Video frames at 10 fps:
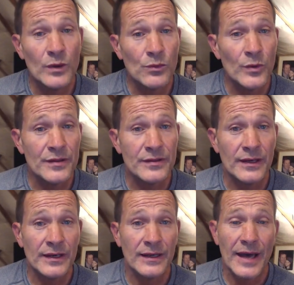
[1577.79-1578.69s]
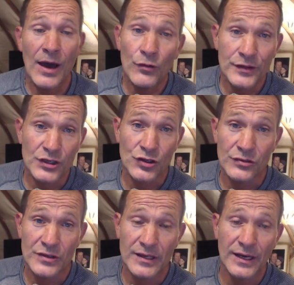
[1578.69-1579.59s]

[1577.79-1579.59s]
with health issues,